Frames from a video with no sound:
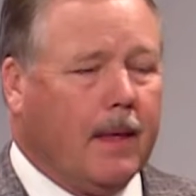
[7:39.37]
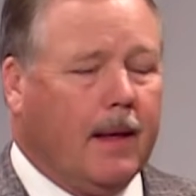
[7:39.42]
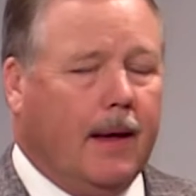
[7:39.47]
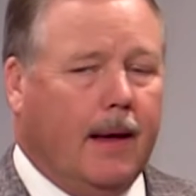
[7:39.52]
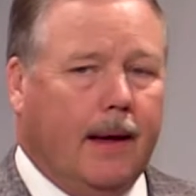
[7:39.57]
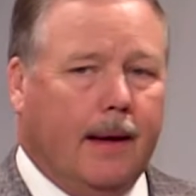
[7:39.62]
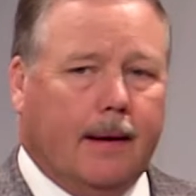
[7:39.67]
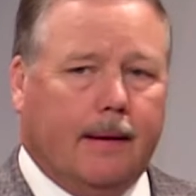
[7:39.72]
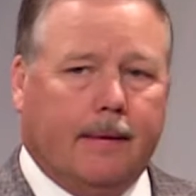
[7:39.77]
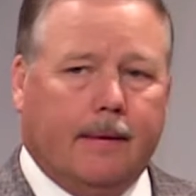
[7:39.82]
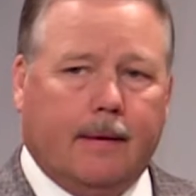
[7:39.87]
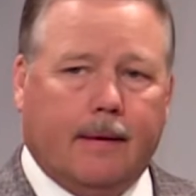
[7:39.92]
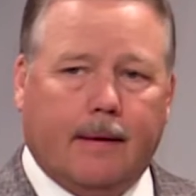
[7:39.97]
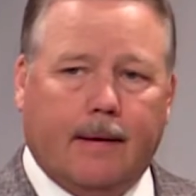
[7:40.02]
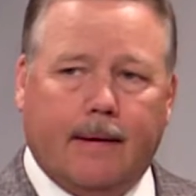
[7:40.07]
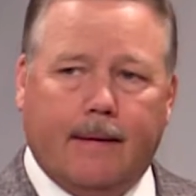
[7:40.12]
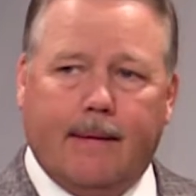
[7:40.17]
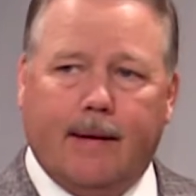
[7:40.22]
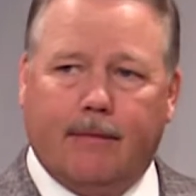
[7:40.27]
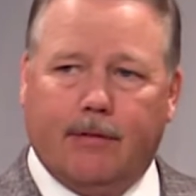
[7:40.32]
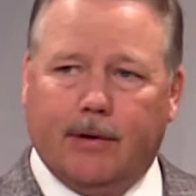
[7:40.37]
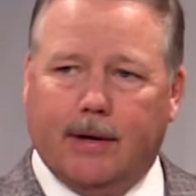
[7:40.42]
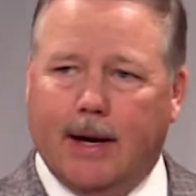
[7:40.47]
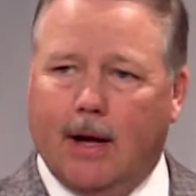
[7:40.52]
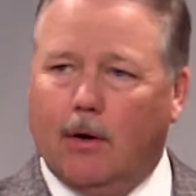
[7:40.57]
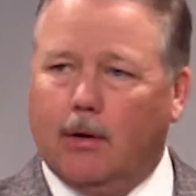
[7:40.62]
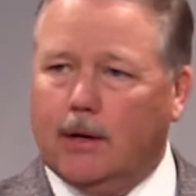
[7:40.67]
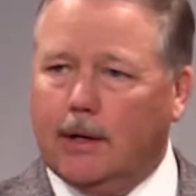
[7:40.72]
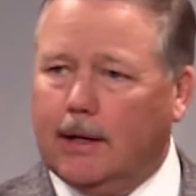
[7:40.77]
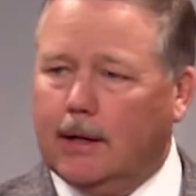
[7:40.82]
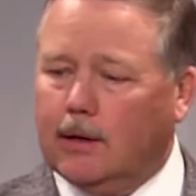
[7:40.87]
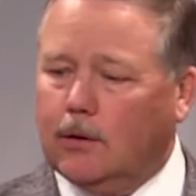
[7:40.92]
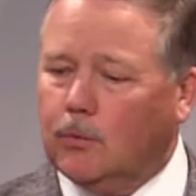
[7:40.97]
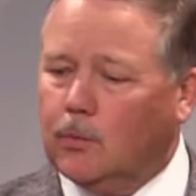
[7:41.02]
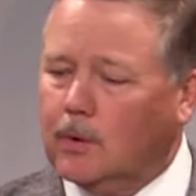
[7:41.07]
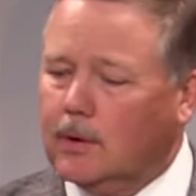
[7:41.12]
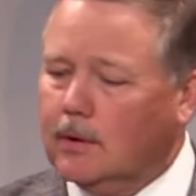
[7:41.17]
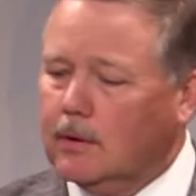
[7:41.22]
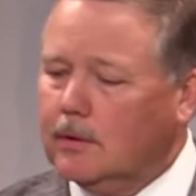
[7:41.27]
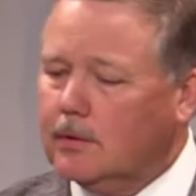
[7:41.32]
And uh, every now and again,
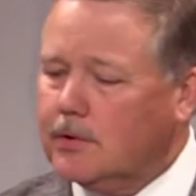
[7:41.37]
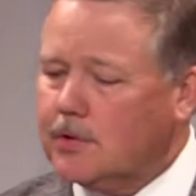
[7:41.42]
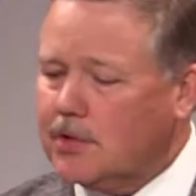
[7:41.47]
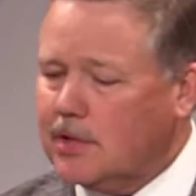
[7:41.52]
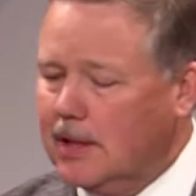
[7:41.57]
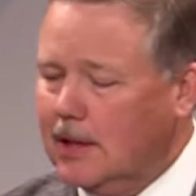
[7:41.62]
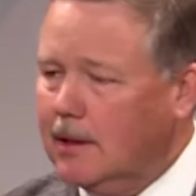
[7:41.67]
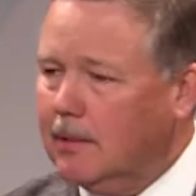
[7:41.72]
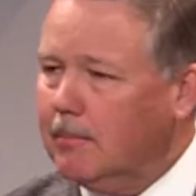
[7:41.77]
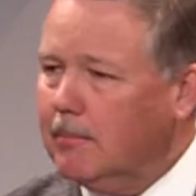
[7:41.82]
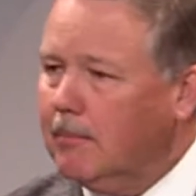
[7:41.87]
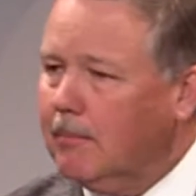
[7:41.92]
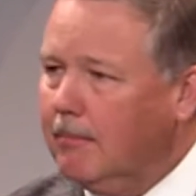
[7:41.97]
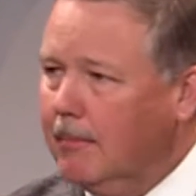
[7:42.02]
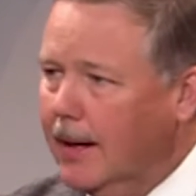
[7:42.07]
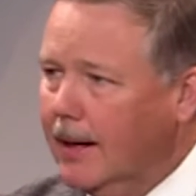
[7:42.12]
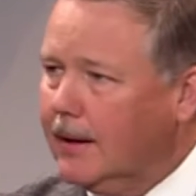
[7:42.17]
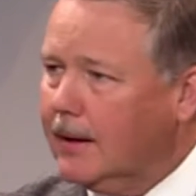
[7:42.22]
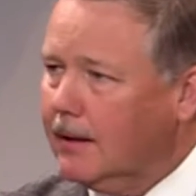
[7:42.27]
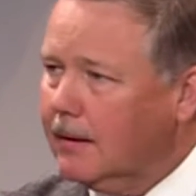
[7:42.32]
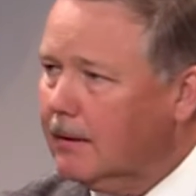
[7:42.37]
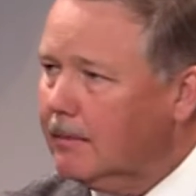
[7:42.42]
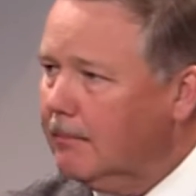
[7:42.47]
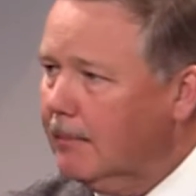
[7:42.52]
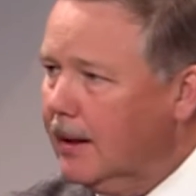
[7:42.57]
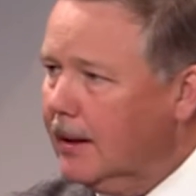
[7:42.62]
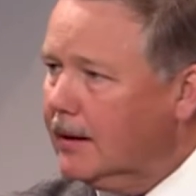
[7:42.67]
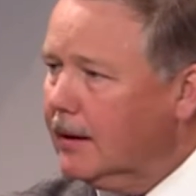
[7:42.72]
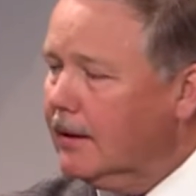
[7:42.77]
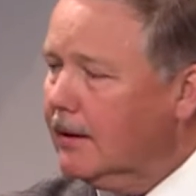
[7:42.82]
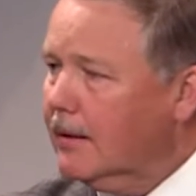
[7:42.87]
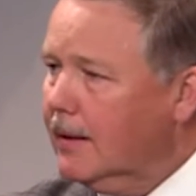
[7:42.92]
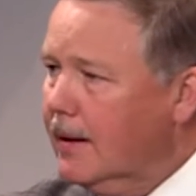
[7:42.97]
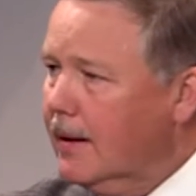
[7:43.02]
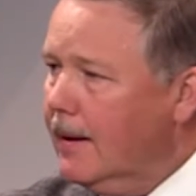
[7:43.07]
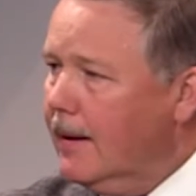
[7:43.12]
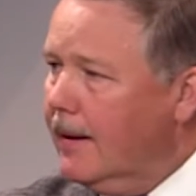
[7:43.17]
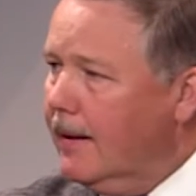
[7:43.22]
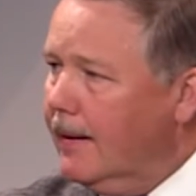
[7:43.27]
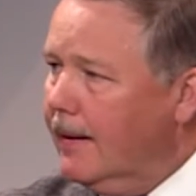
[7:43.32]
we'll see him make a make a
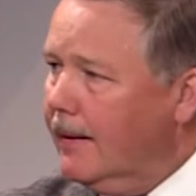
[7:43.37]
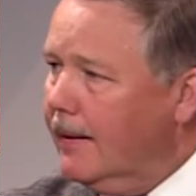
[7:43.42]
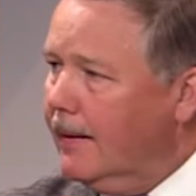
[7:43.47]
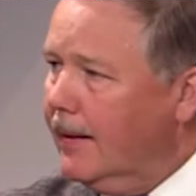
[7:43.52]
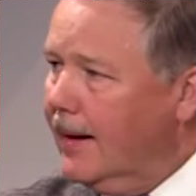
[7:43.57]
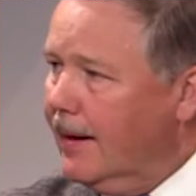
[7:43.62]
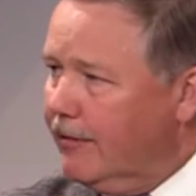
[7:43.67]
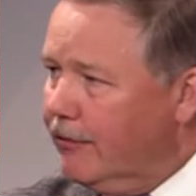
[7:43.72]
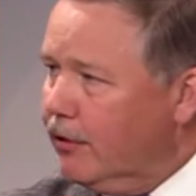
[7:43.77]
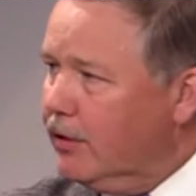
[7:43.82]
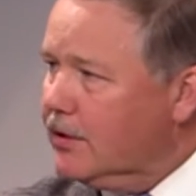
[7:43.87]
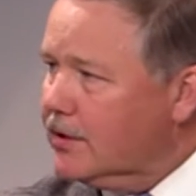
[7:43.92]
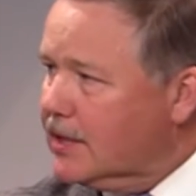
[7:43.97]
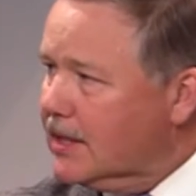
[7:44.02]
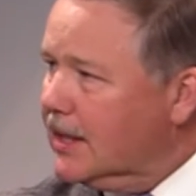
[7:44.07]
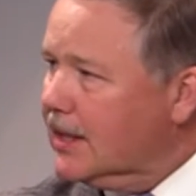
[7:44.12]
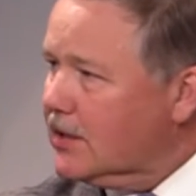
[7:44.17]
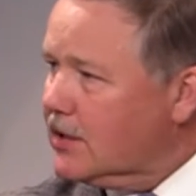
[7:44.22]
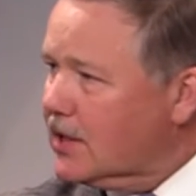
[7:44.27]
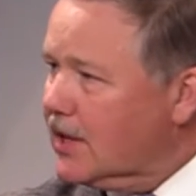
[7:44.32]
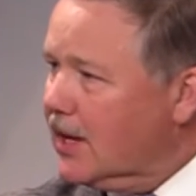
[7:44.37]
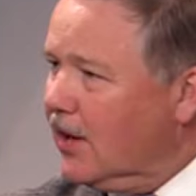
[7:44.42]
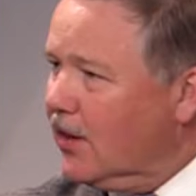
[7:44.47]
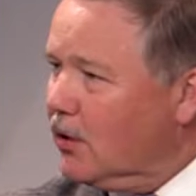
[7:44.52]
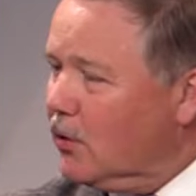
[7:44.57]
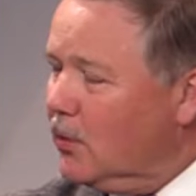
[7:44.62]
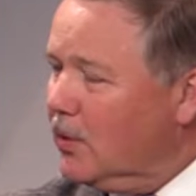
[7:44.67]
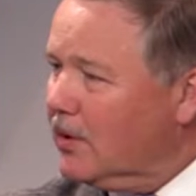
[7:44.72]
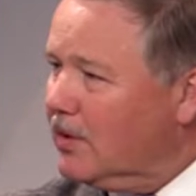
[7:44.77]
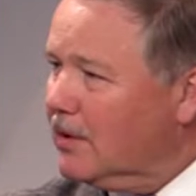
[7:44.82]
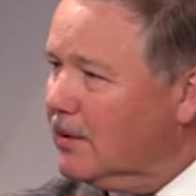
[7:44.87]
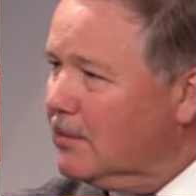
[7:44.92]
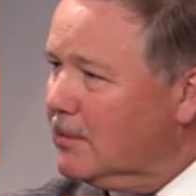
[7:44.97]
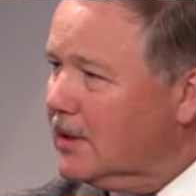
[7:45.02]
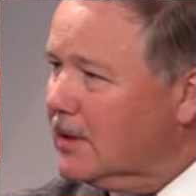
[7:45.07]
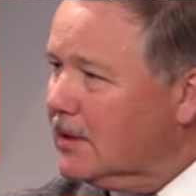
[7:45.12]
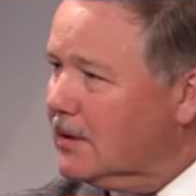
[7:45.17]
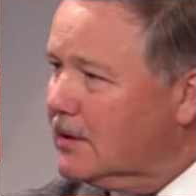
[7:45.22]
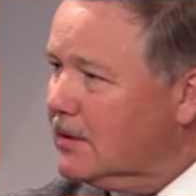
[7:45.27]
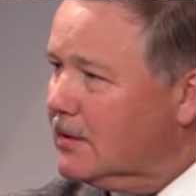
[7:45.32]
uh, effort to get together with them
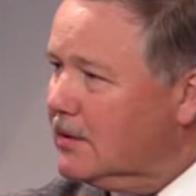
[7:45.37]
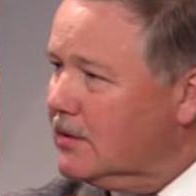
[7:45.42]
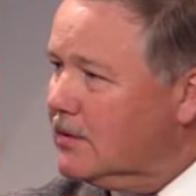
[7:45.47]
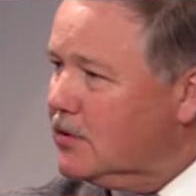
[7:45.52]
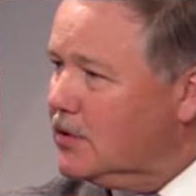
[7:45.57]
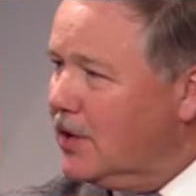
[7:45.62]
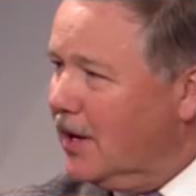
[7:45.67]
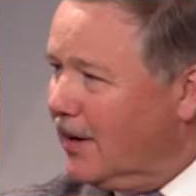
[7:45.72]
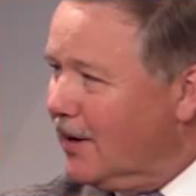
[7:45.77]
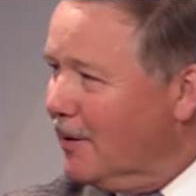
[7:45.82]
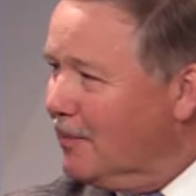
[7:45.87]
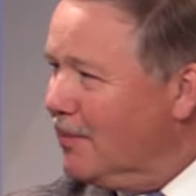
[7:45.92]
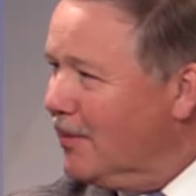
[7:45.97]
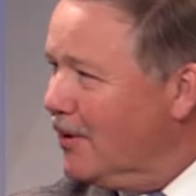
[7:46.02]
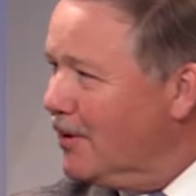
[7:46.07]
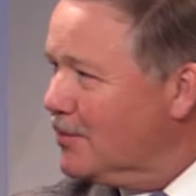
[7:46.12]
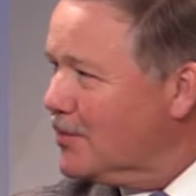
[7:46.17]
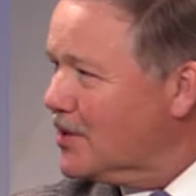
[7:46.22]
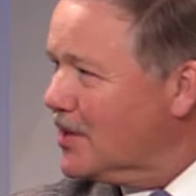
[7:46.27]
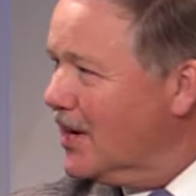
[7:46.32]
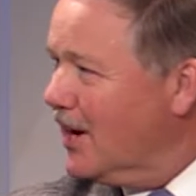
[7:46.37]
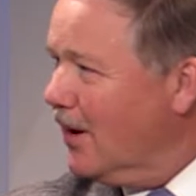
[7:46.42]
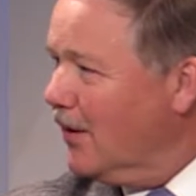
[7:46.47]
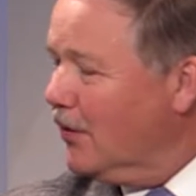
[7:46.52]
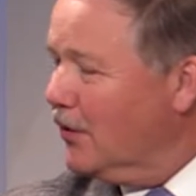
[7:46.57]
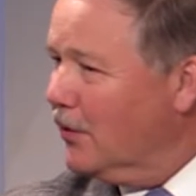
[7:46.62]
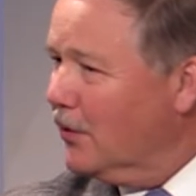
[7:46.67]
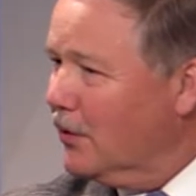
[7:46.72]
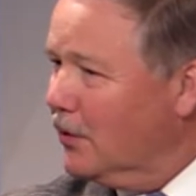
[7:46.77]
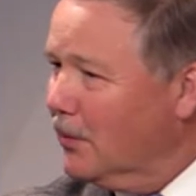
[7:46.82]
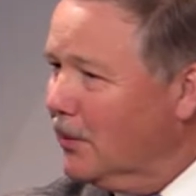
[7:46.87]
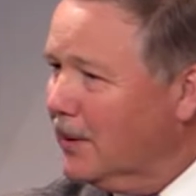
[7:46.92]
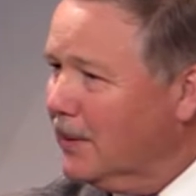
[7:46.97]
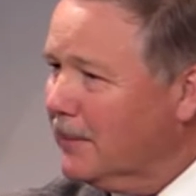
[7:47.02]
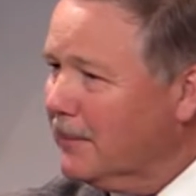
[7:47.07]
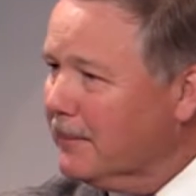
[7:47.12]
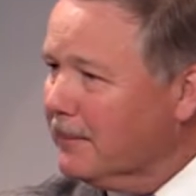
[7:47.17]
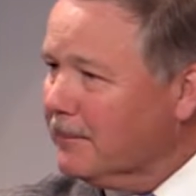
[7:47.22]
to check up on them, see how they're doing.